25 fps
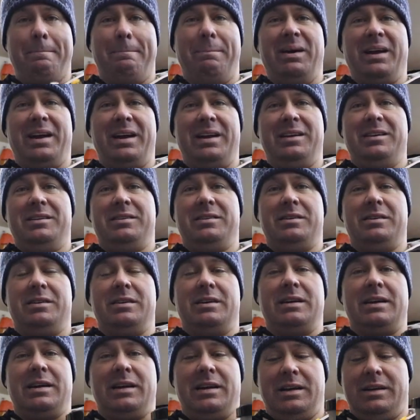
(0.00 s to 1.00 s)
but
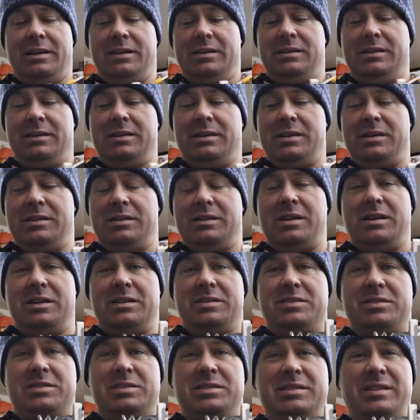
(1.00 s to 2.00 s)
uh, it,
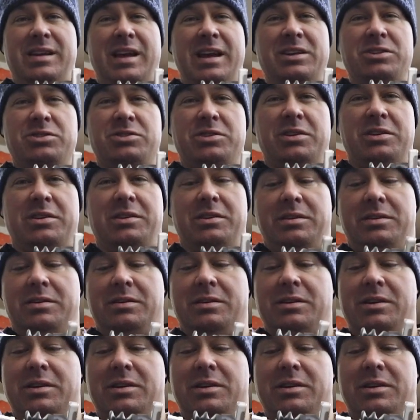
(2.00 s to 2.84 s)
it's tensioned,